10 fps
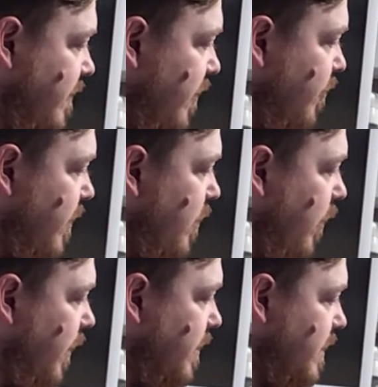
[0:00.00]
to
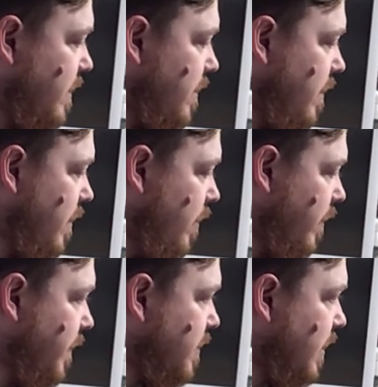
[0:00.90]
3/4 with
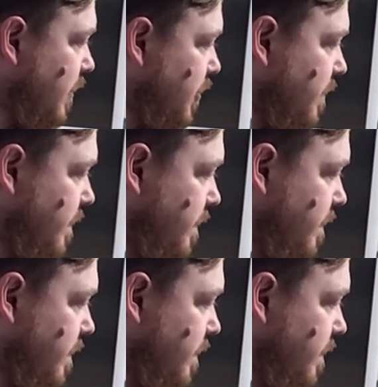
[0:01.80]
your solution.